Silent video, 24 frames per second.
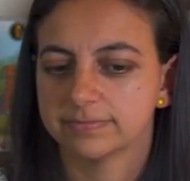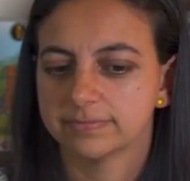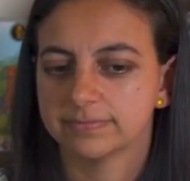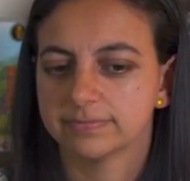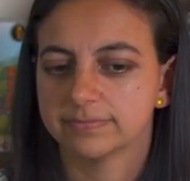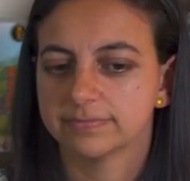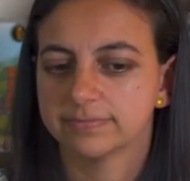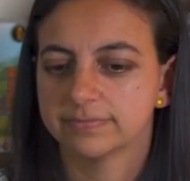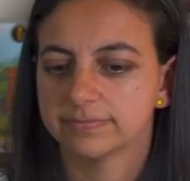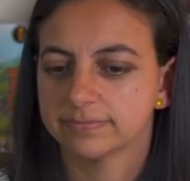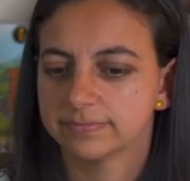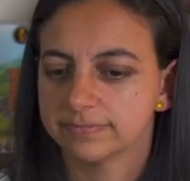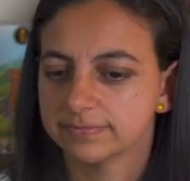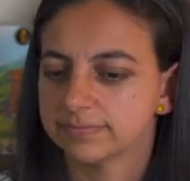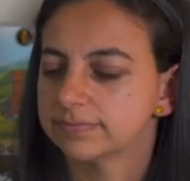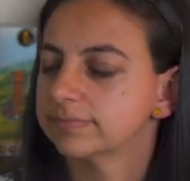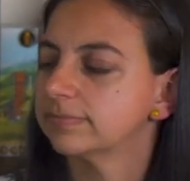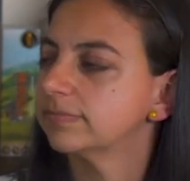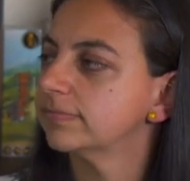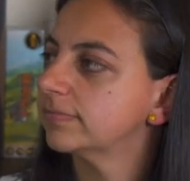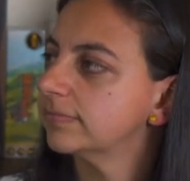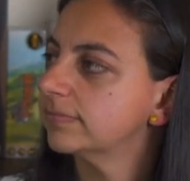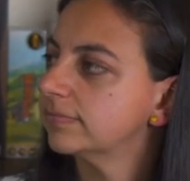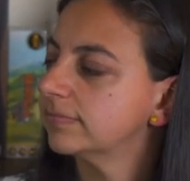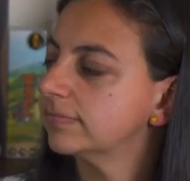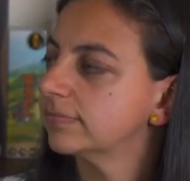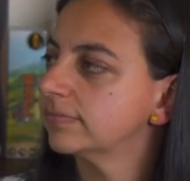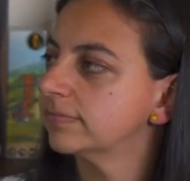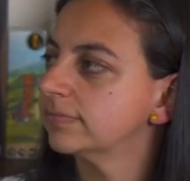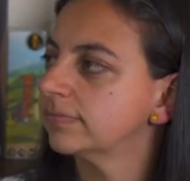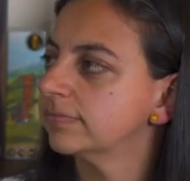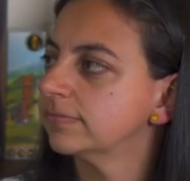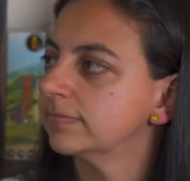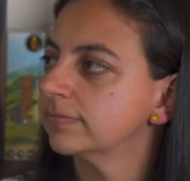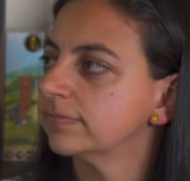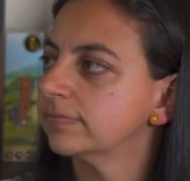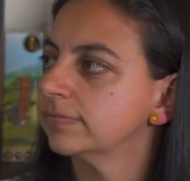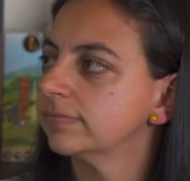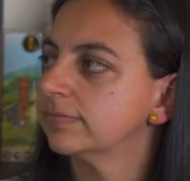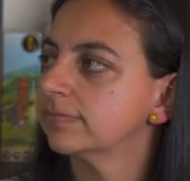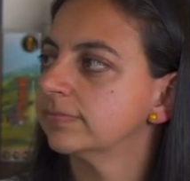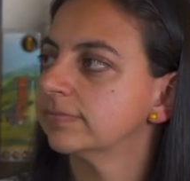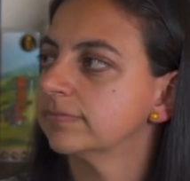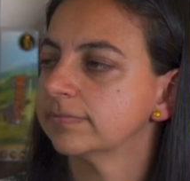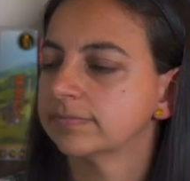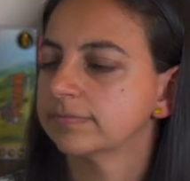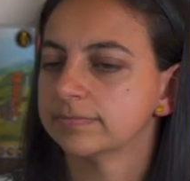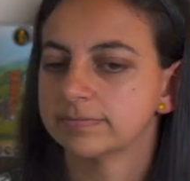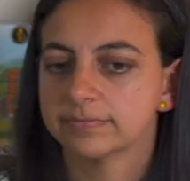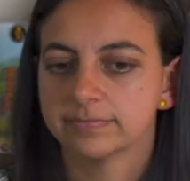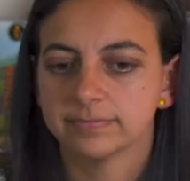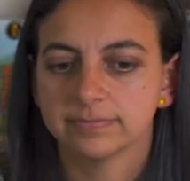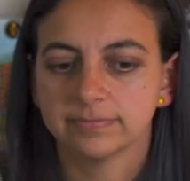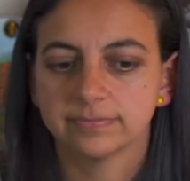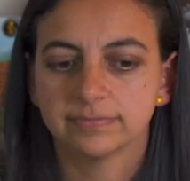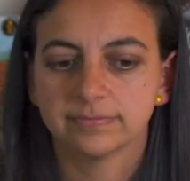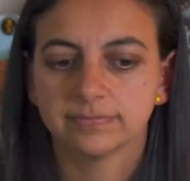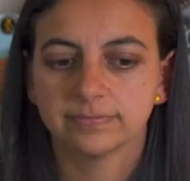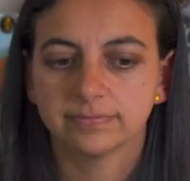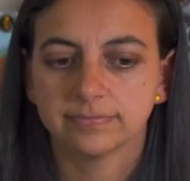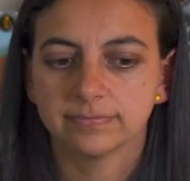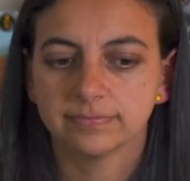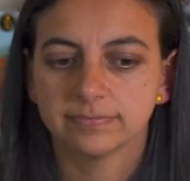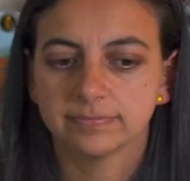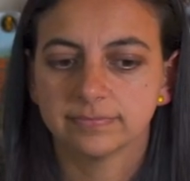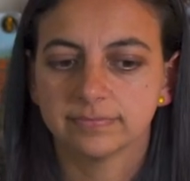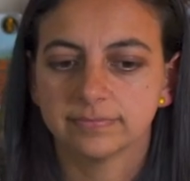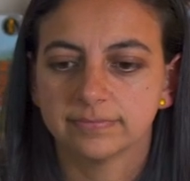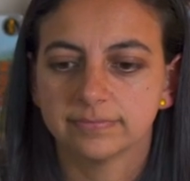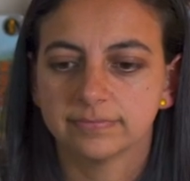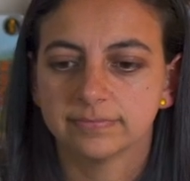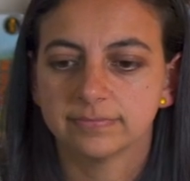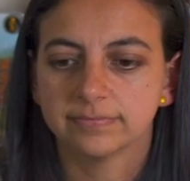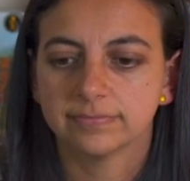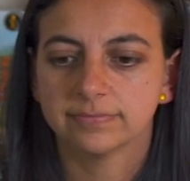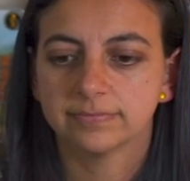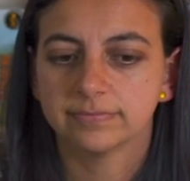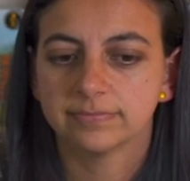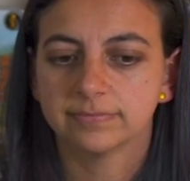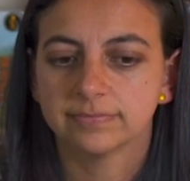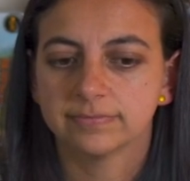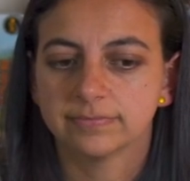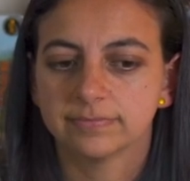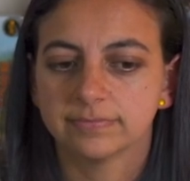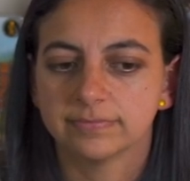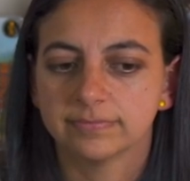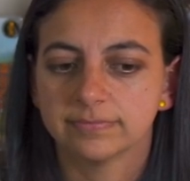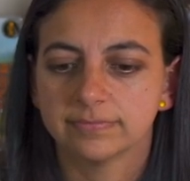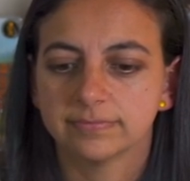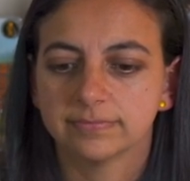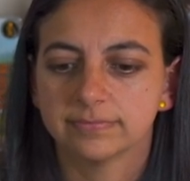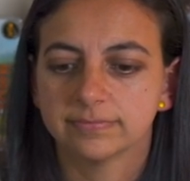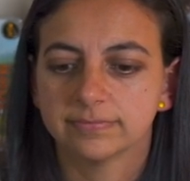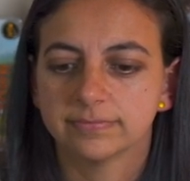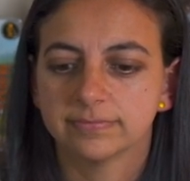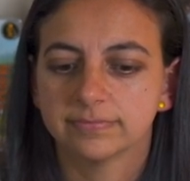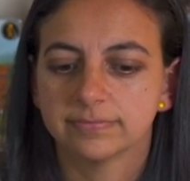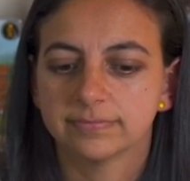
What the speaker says: This person isn't speaking.